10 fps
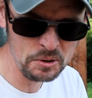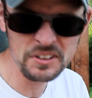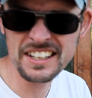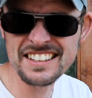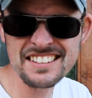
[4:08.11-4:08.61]

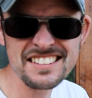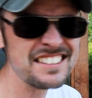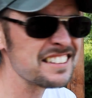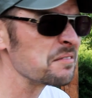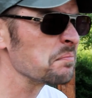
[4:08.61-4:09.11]
bought
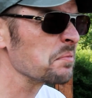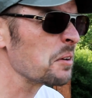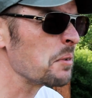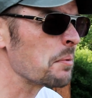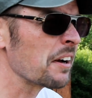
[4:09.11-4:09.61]
these
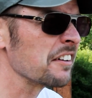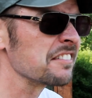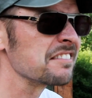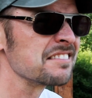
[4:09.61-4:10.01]
probably about